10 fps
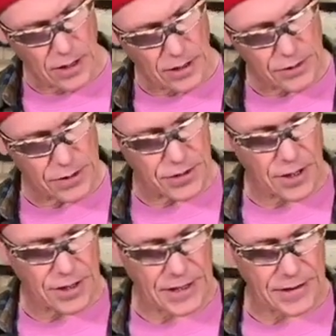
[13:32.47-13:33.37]
to
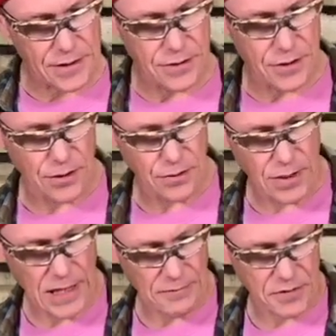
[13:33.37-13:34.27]
turn it to
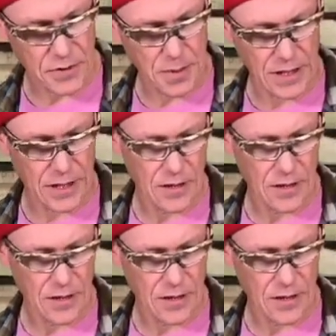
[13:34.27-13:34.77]
11 speed,